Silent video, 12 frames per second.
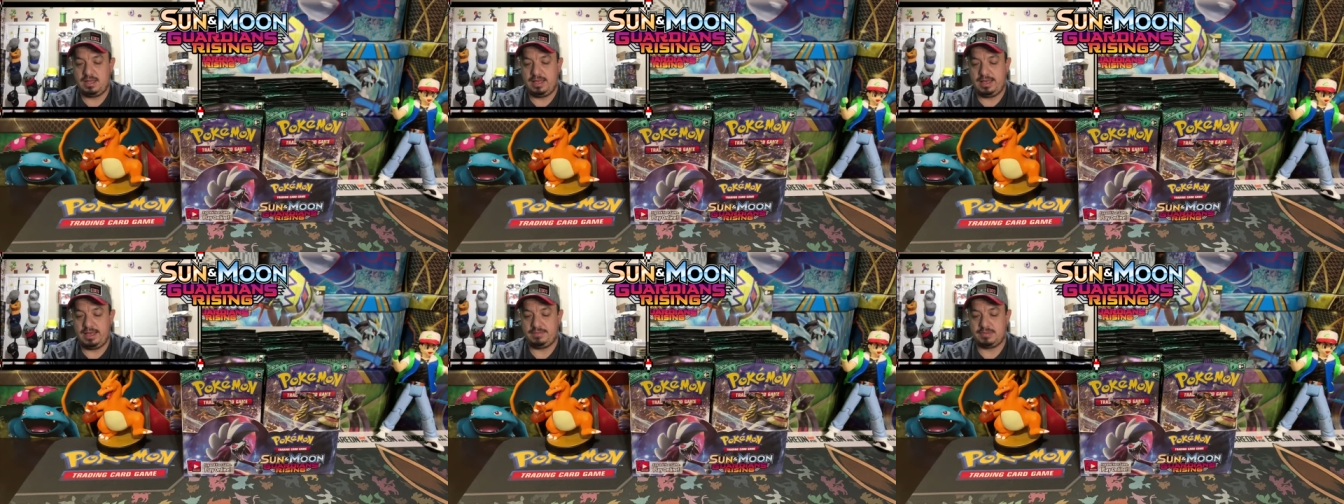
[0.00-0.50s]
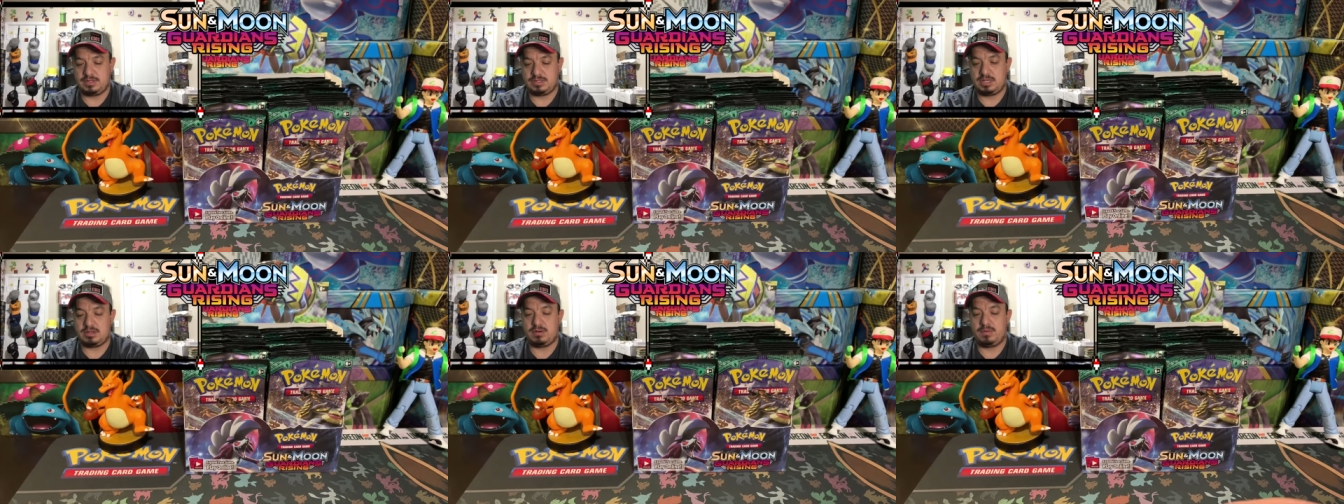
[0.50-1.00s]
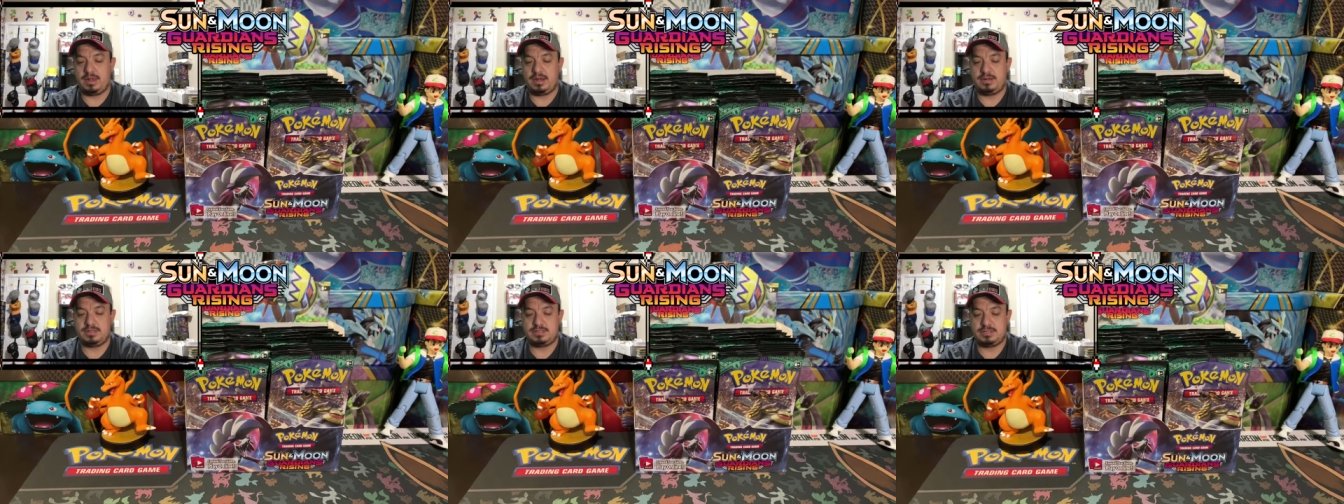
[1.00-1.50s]
Um, the secret
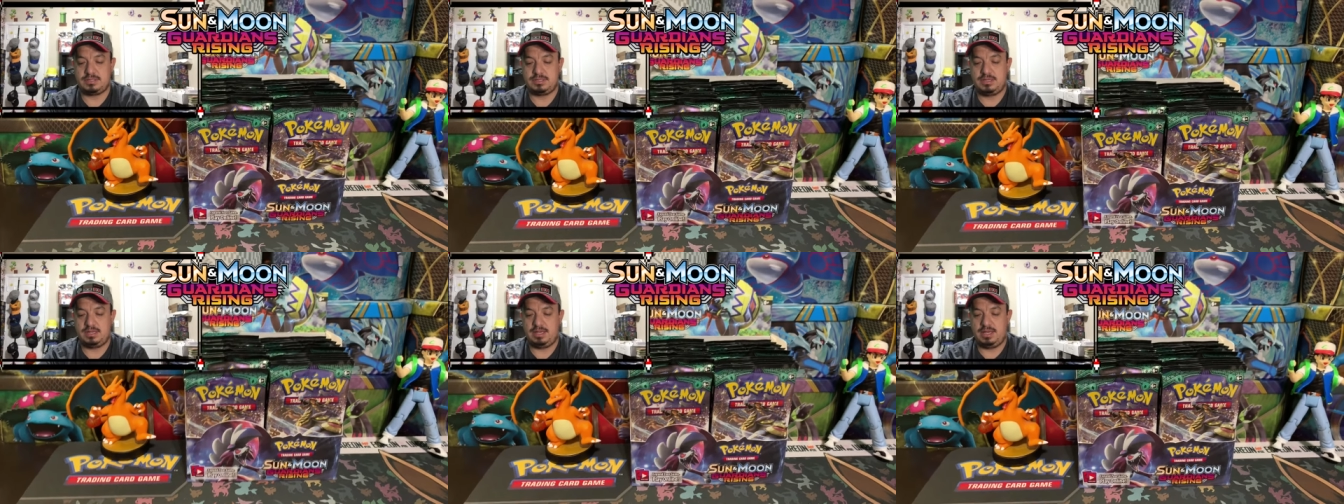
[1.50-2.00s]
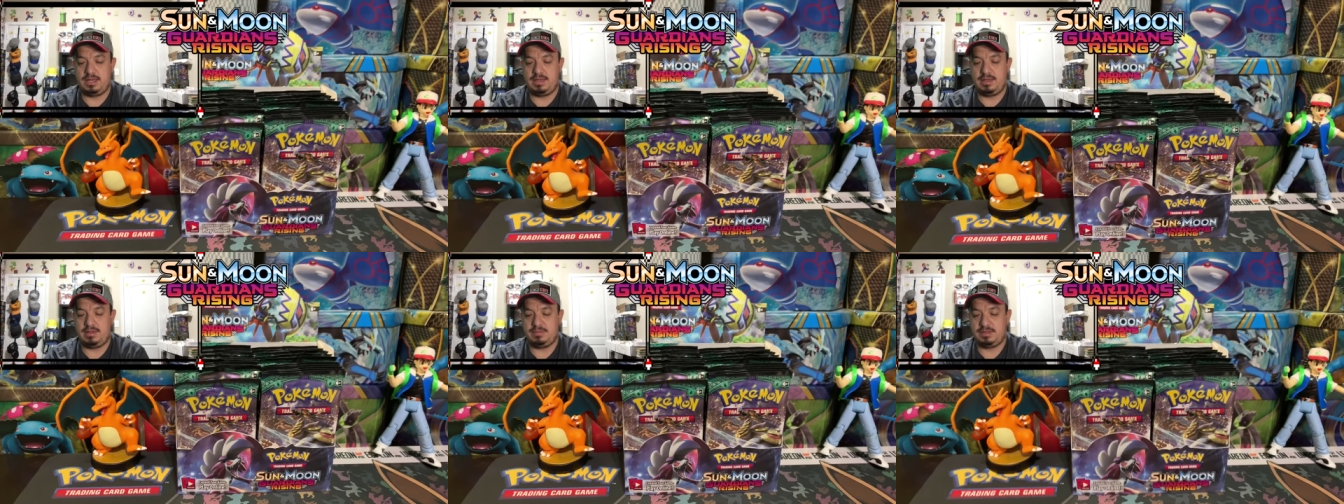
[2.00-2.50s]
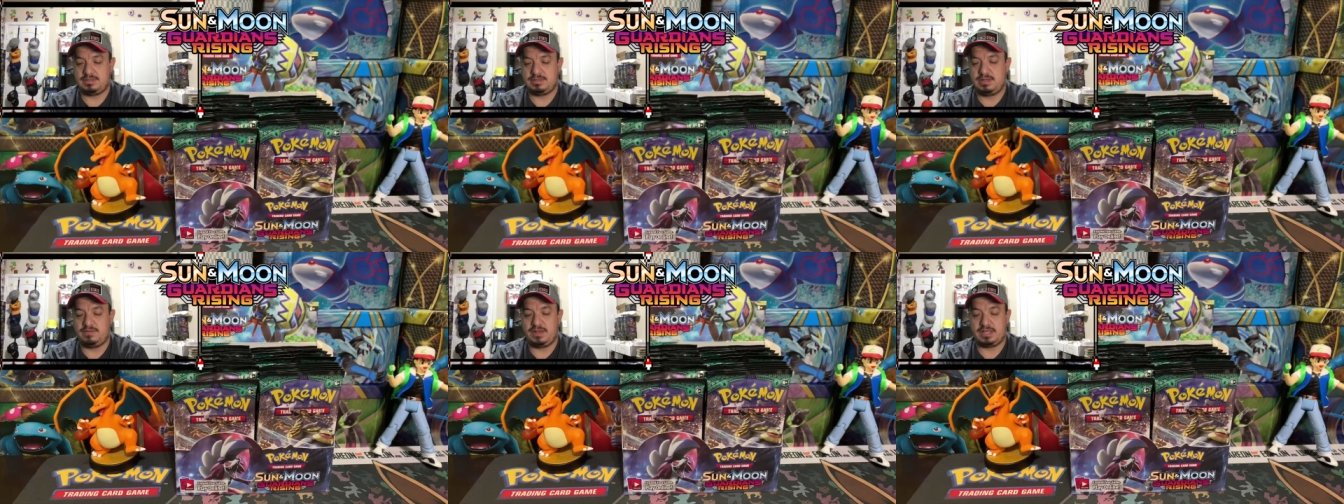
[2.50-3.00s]
rares um, and
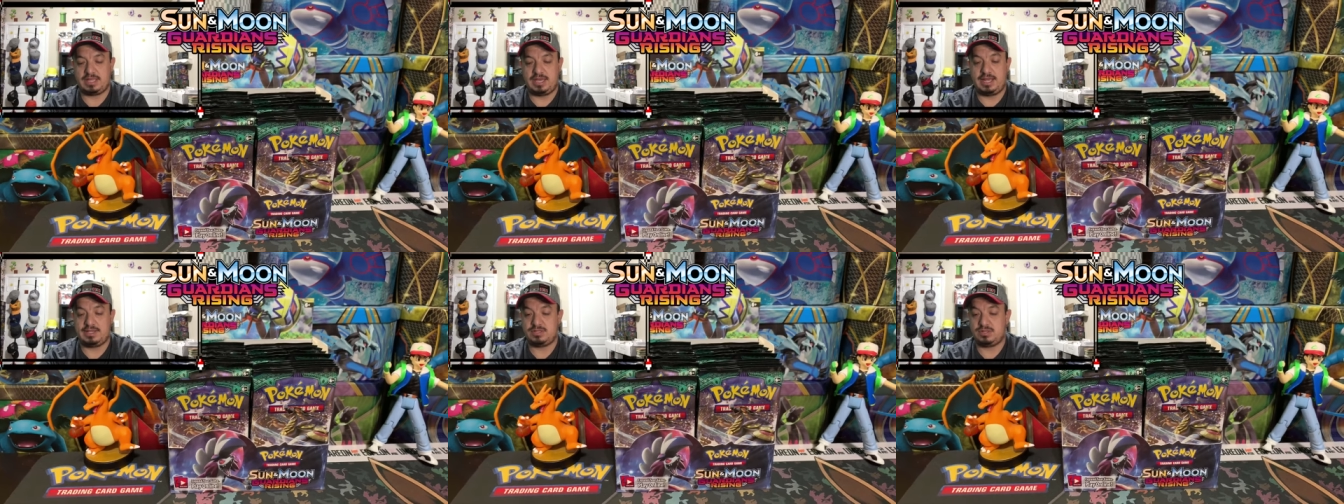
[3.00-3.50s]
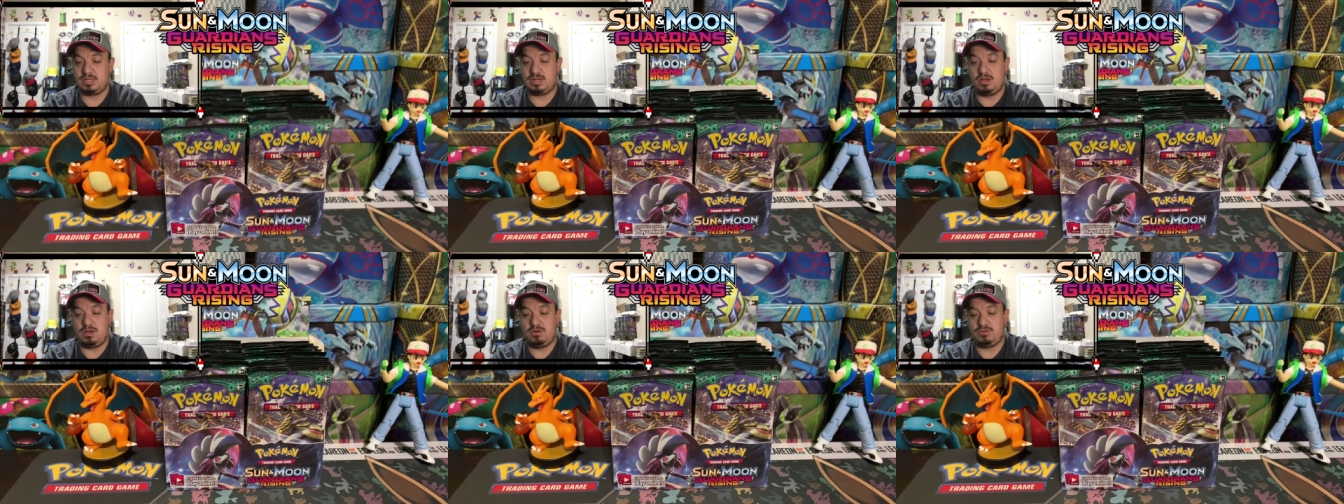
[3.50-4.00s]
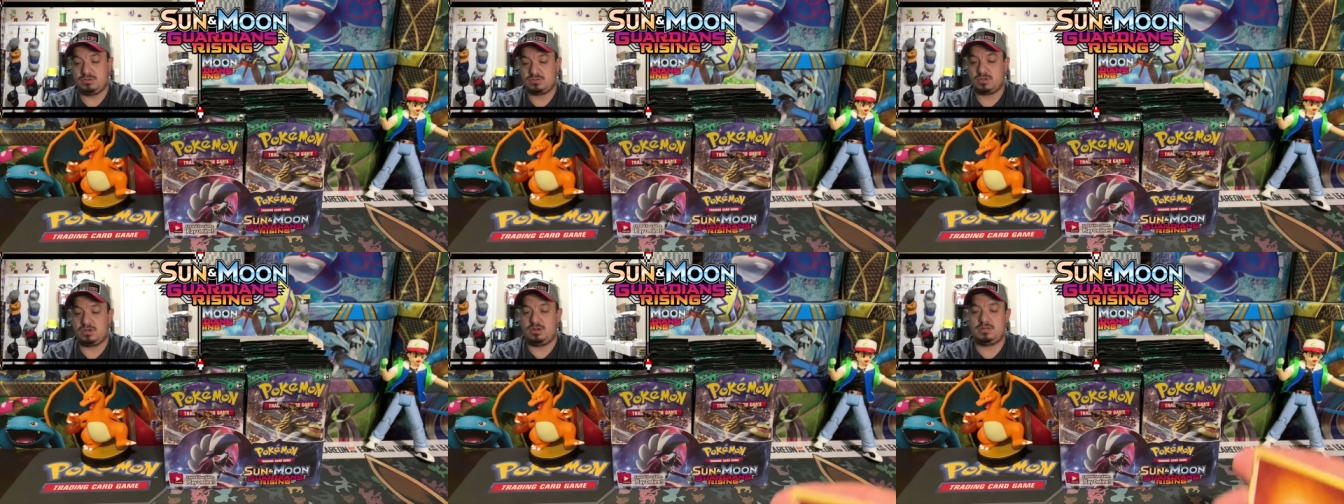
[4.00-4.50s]
stuff like that. I still need all of
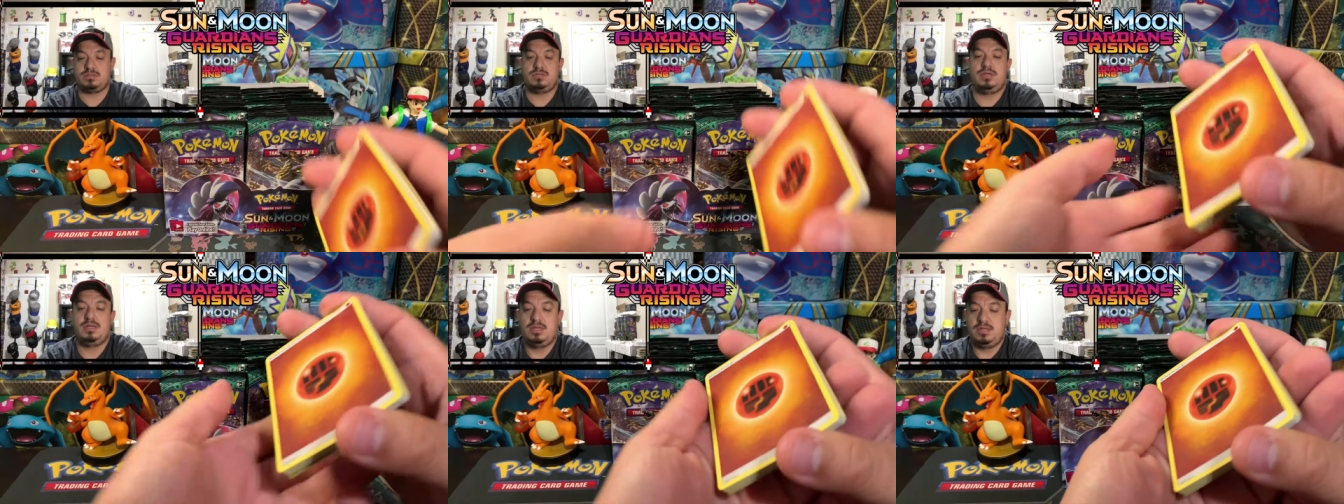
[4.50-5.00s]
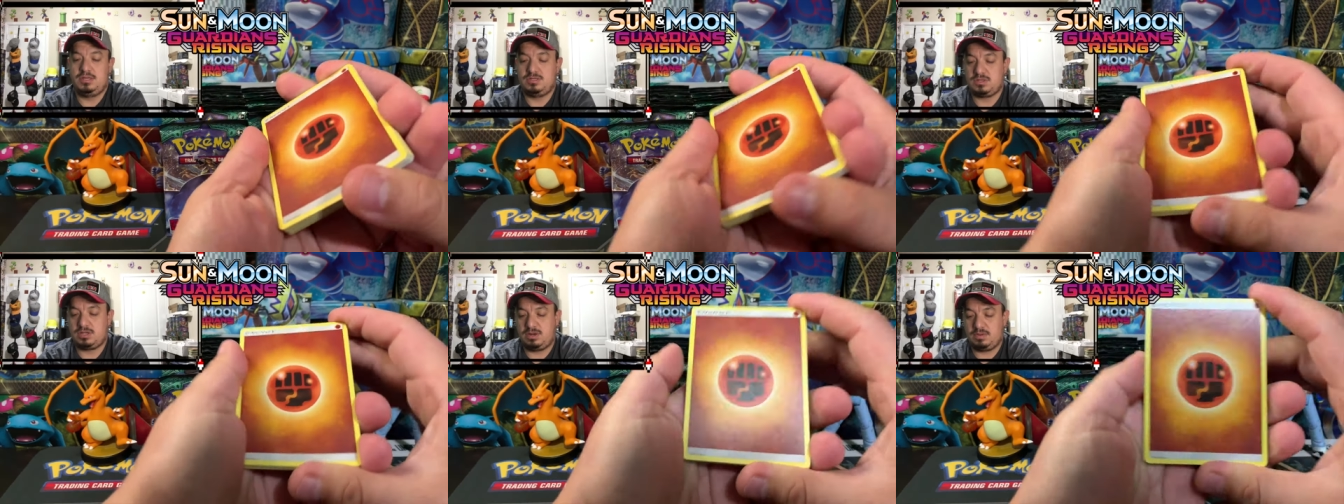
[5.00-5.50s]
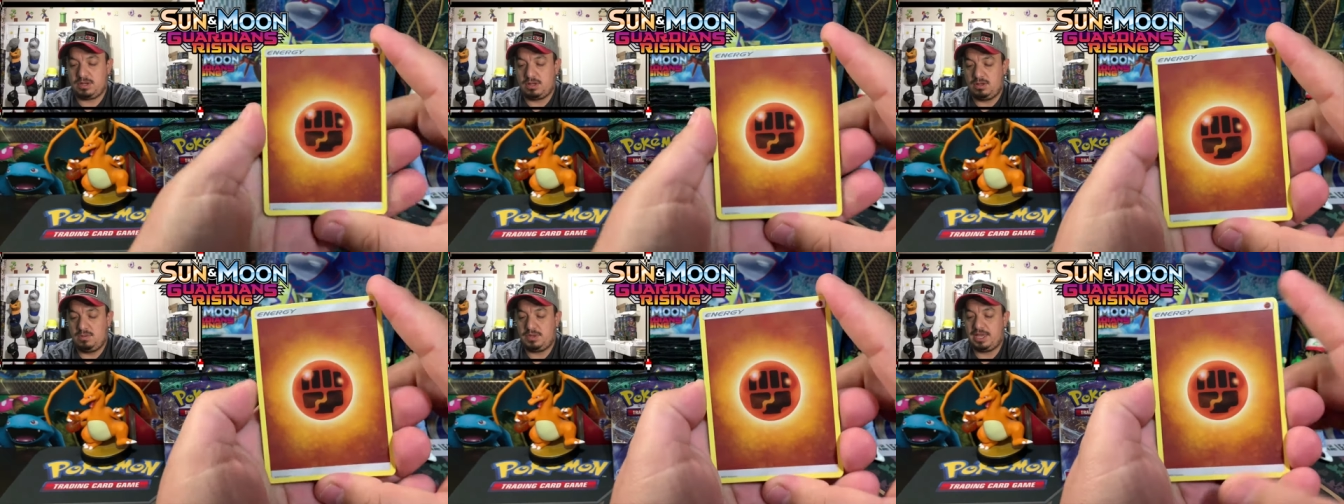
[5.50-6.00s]
those cards. So here we
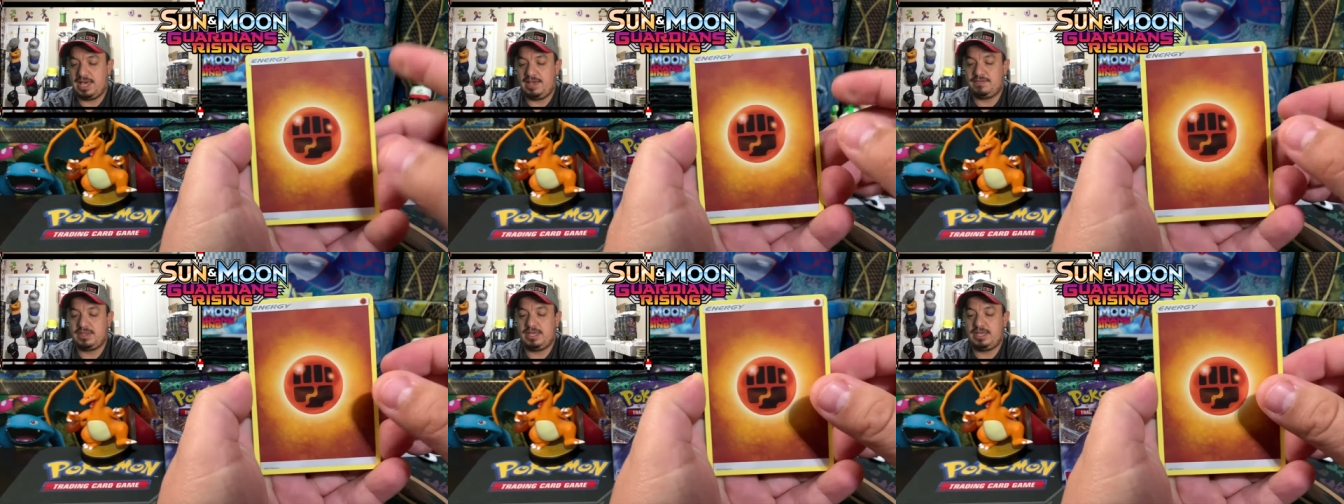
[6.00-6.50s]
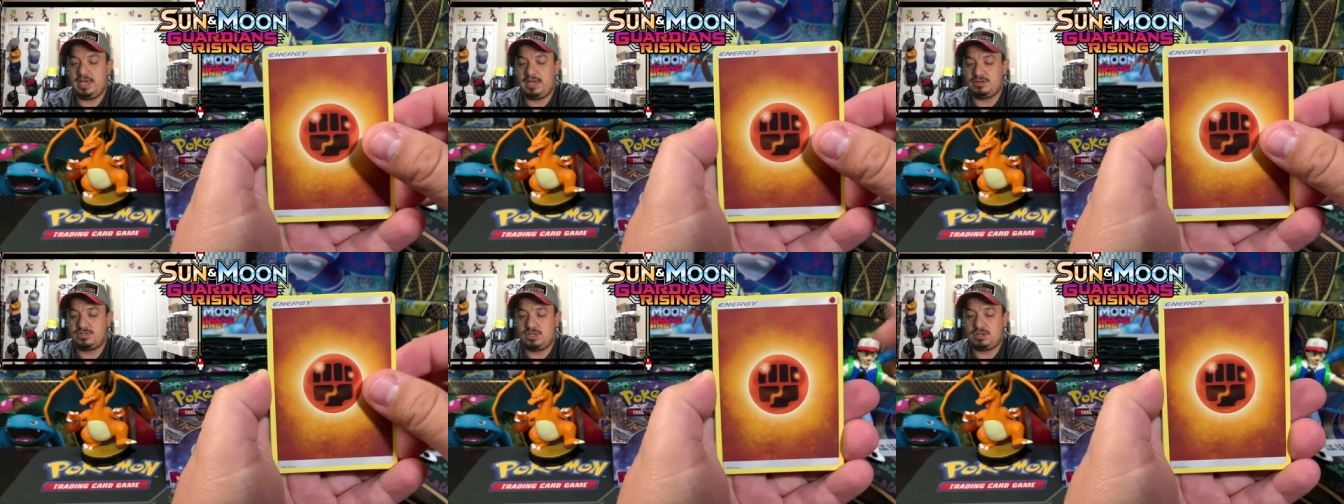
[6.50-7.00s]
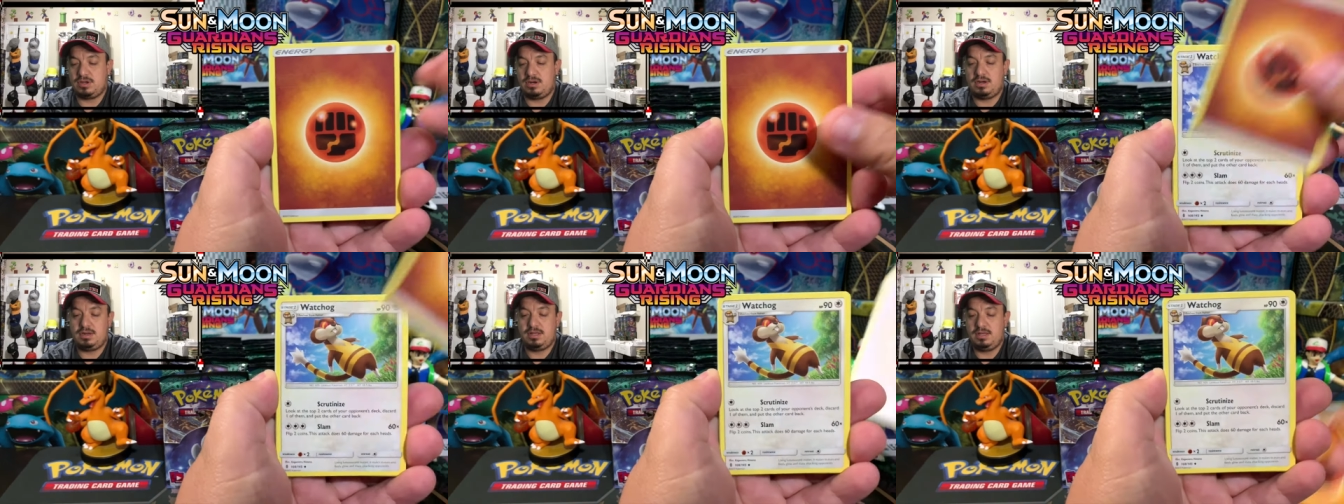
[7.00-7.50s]
go. We have the energy
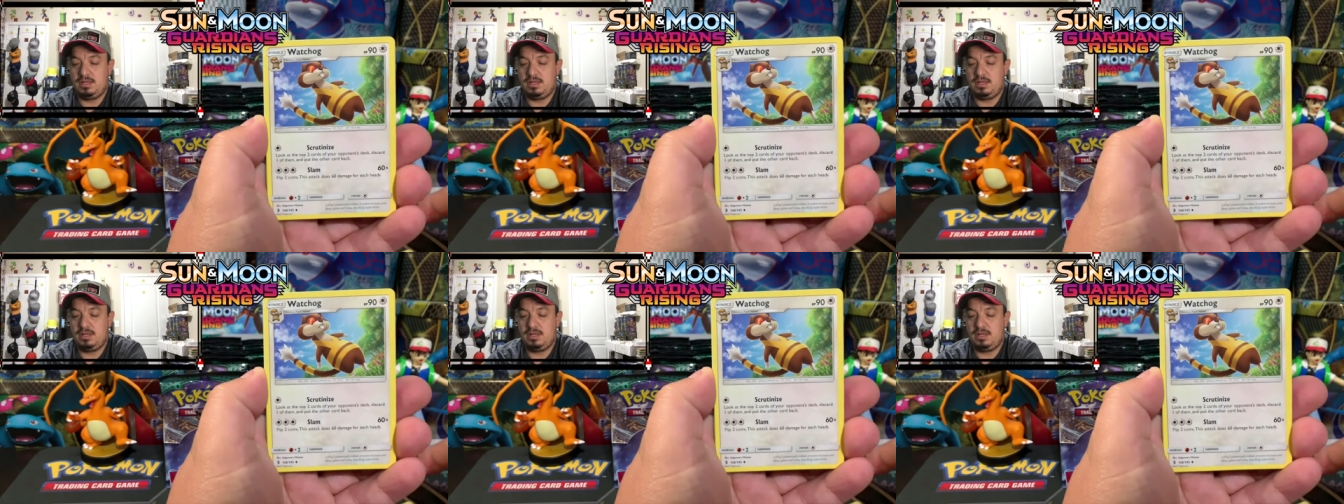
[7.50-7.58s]
card.